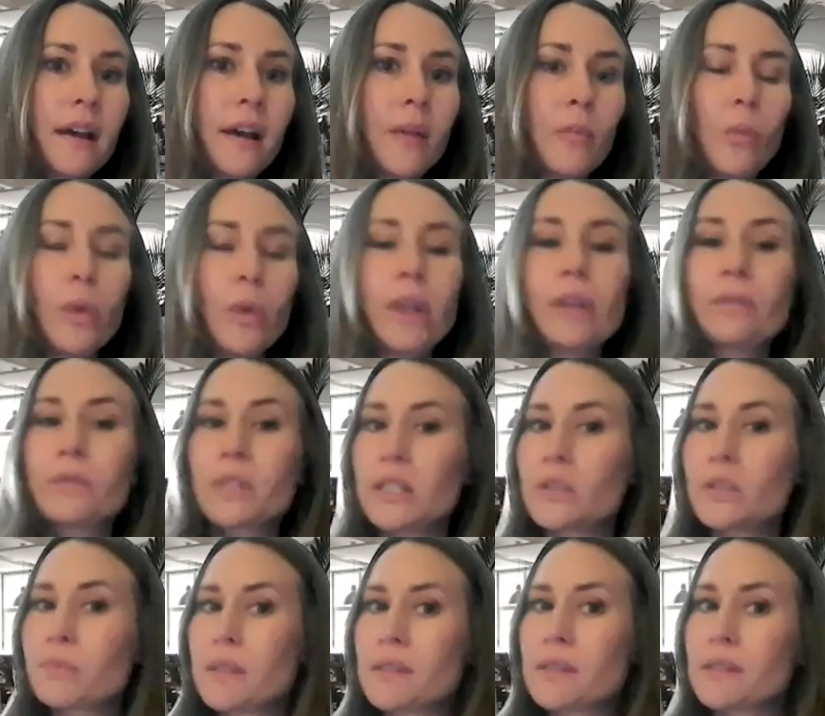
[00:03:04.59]
Um, we don't
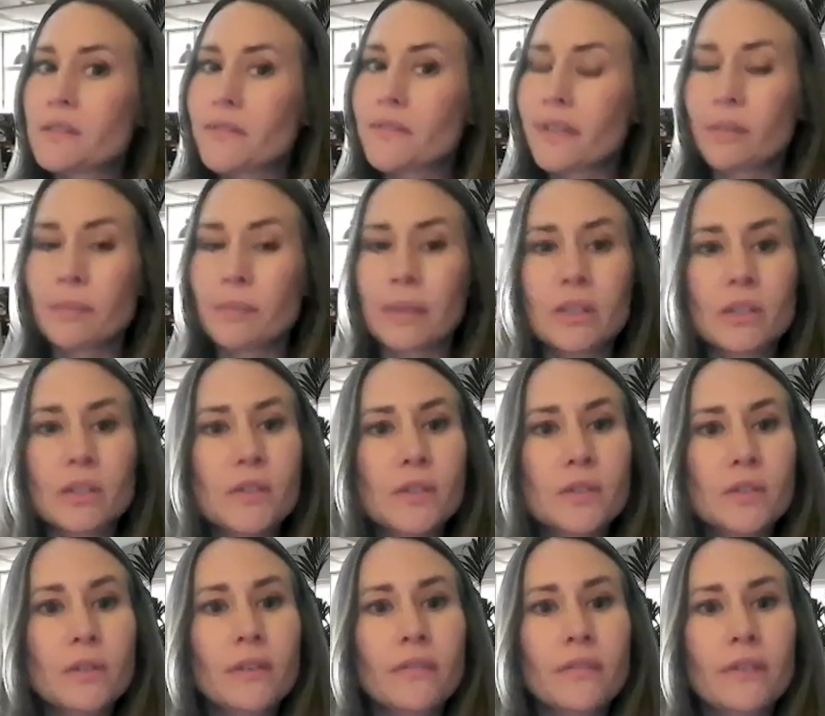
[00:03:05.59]
teach business
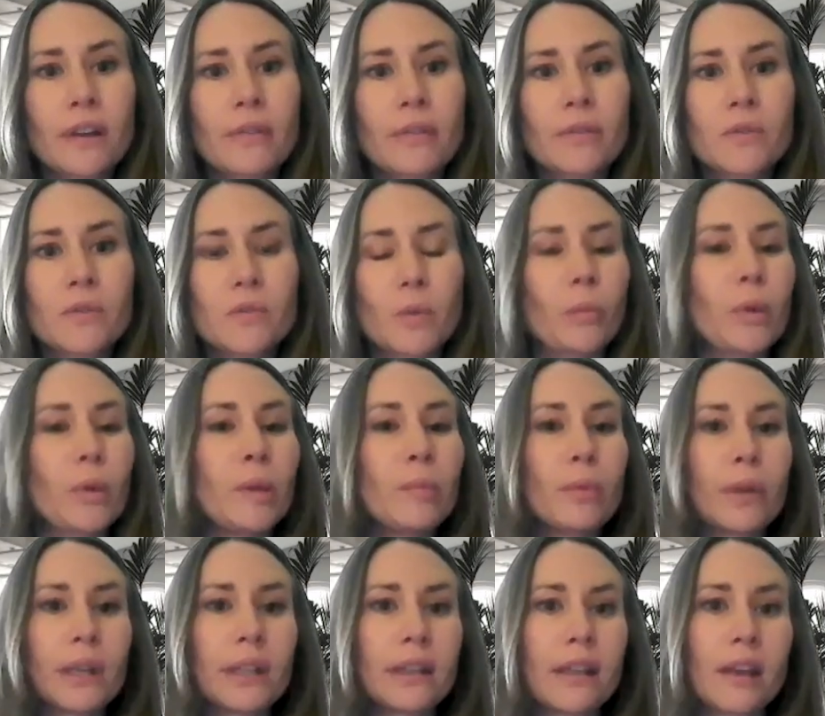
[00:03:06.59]
fundamentals to our founders. What we
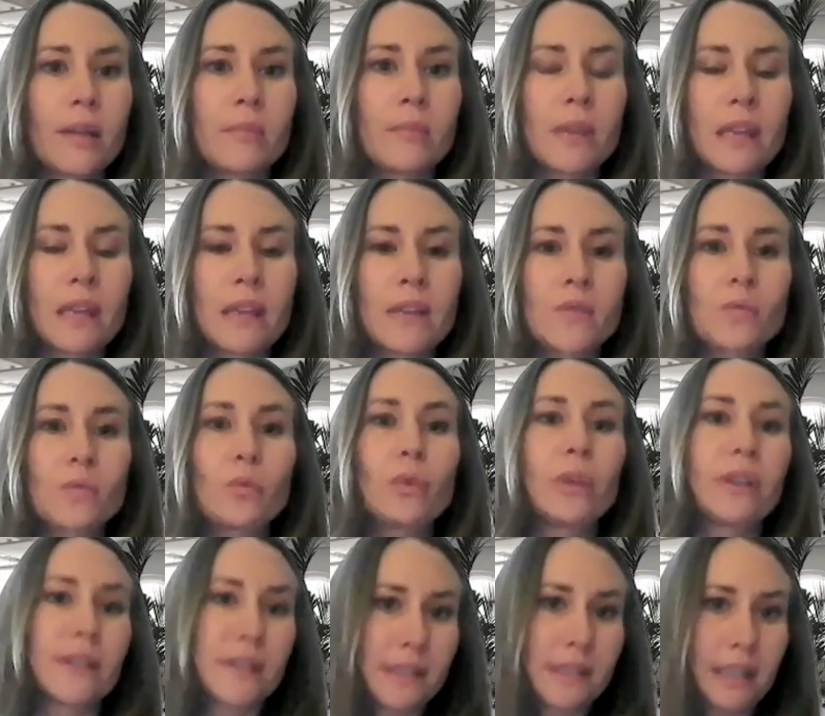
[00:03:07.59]
bring them is
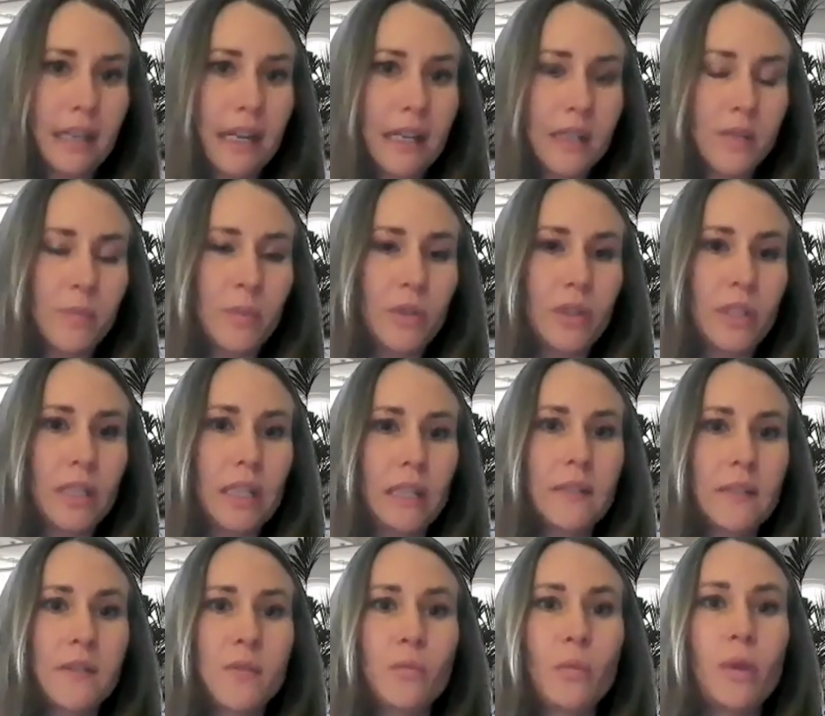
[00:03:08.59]
real estate
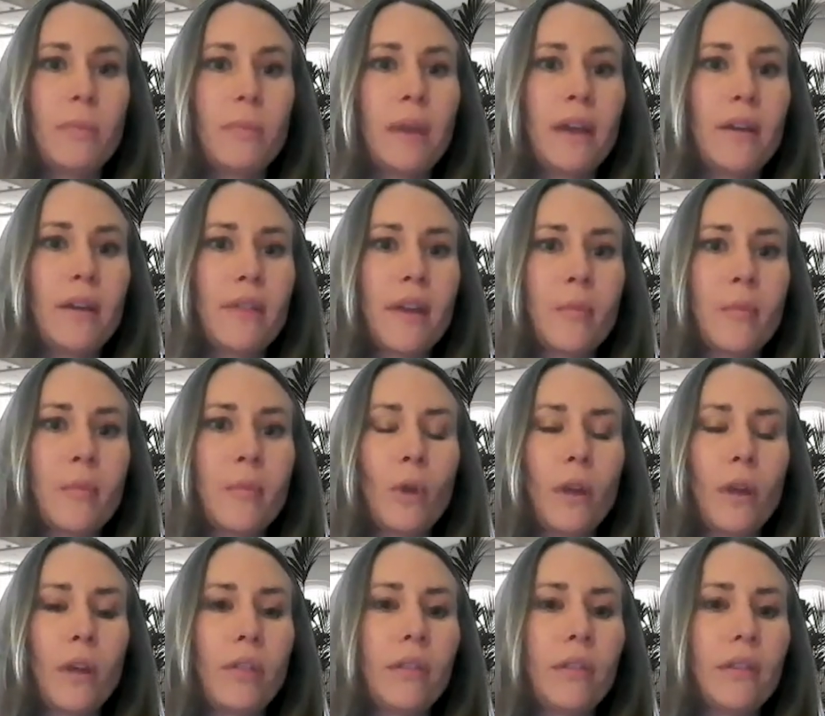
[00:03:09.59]
expertise. We pair them
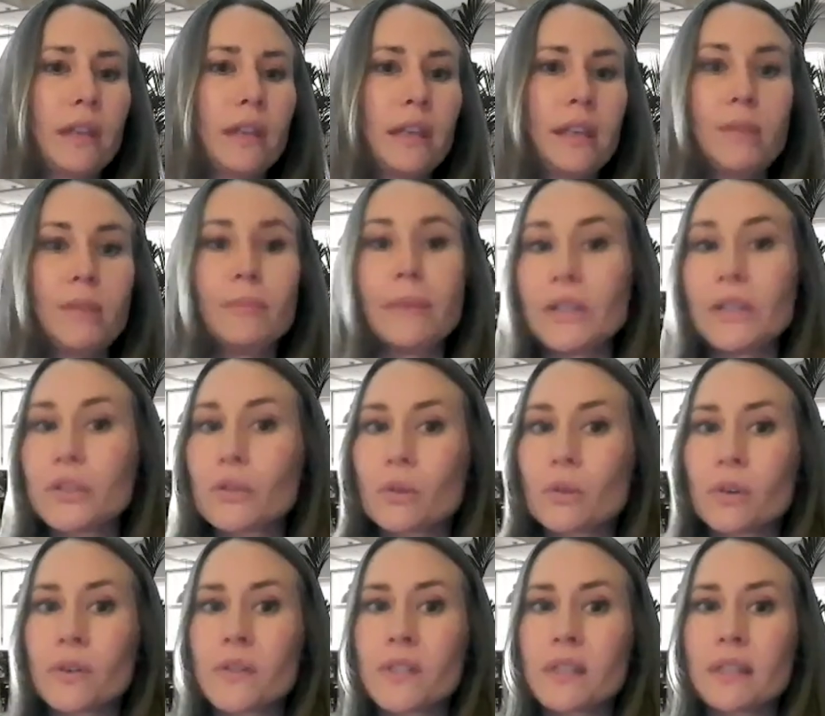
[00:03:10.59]
with key
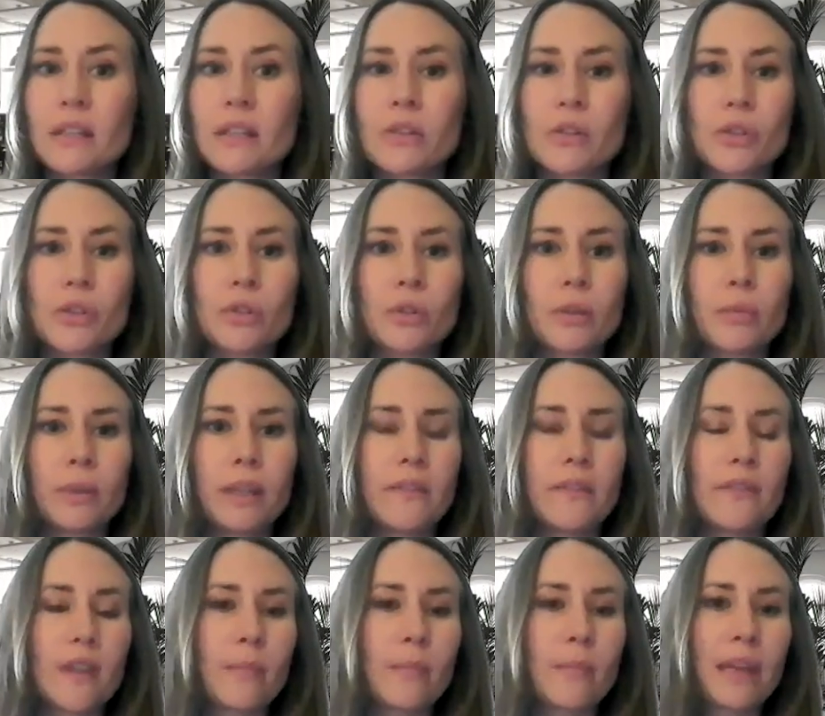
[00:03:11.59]
mentors in the industry. We
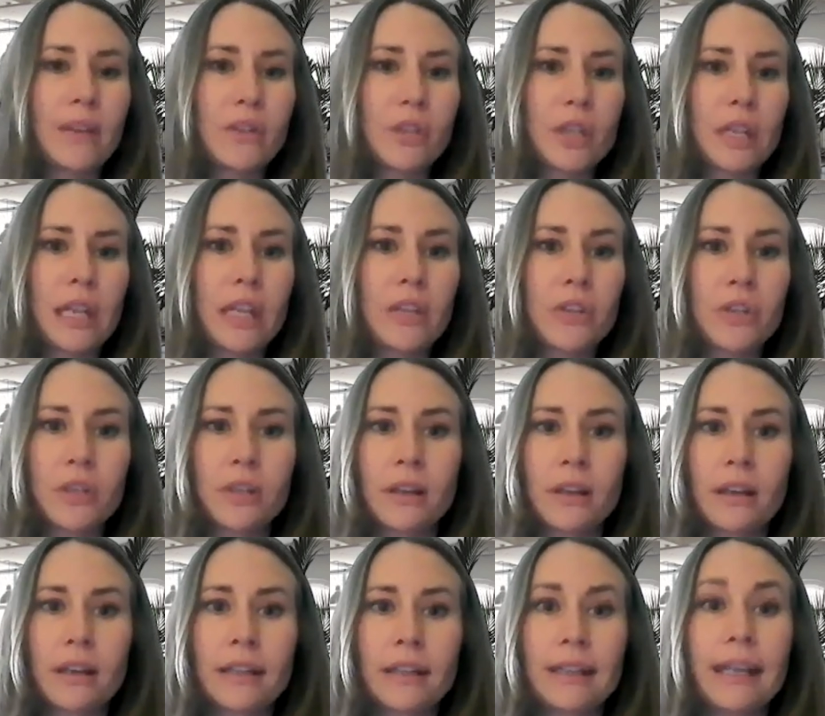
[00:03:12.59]
give them
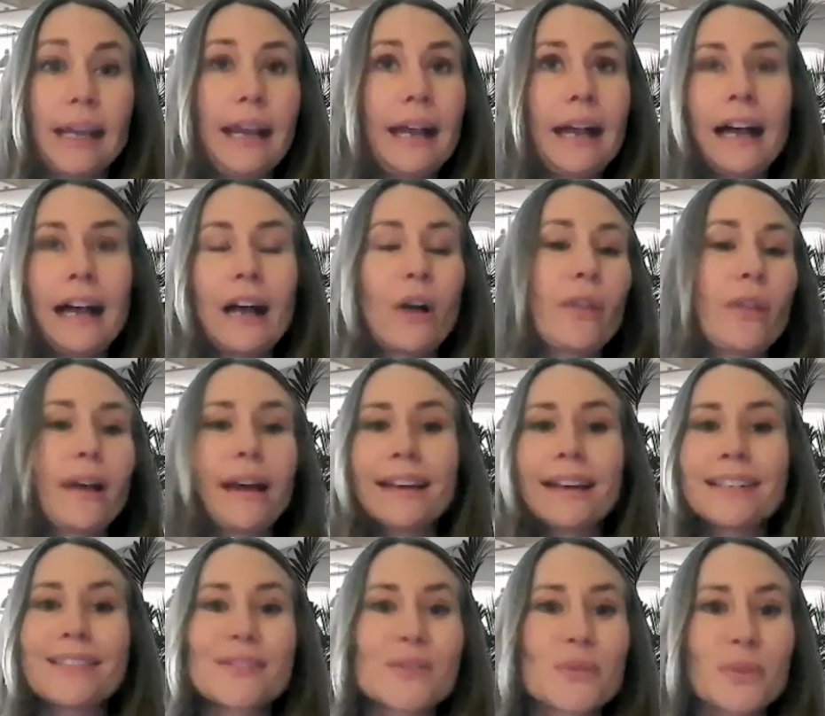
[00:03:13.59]
education on how the
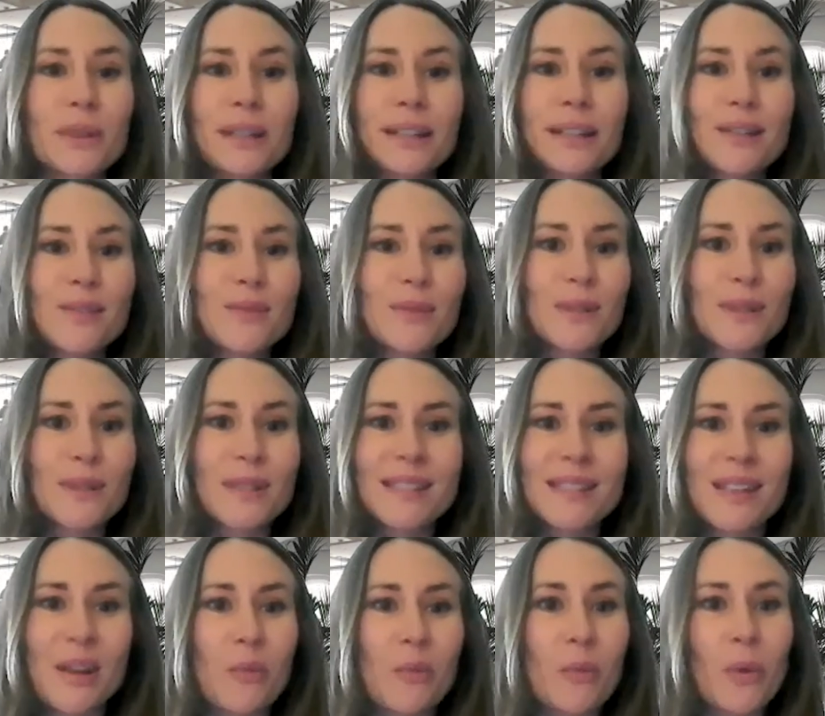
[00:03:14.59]
heck does organized real
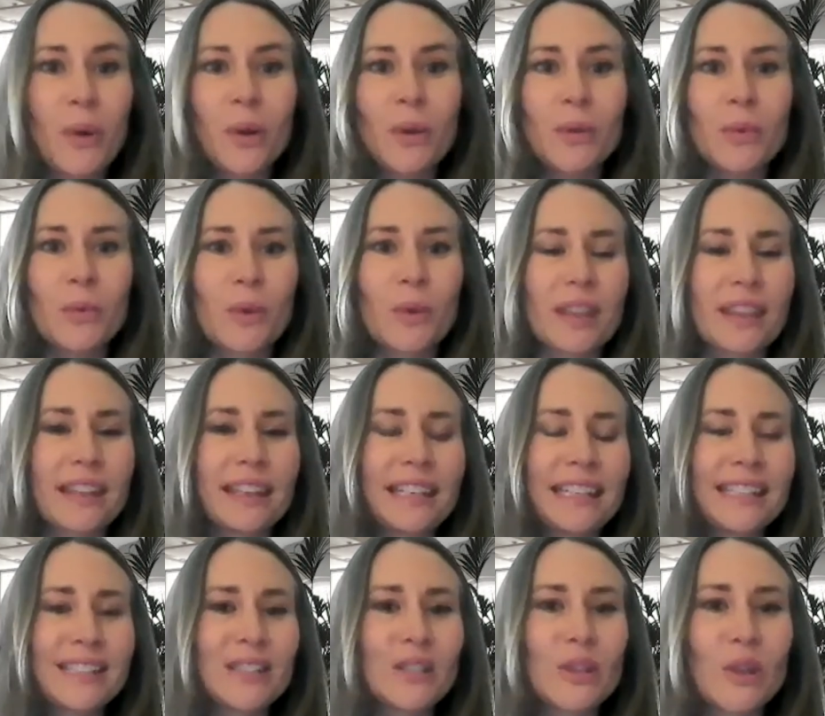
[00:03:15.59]
estate work and what do they
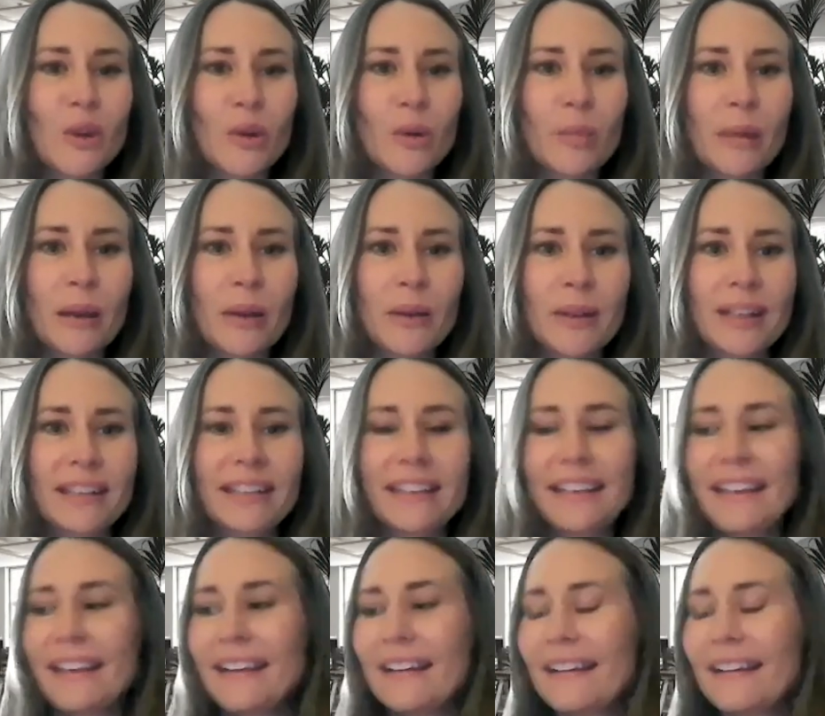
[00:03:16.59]
need to know about it?